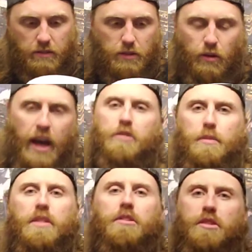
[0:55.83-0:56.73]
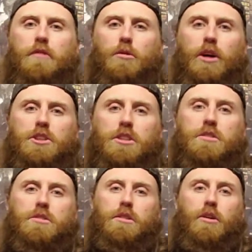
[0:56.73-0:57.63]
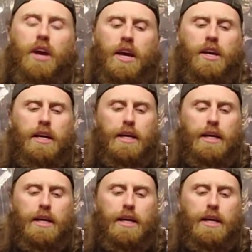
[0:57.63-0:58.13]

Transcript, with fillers: Don't ask me these tough questions. Okay,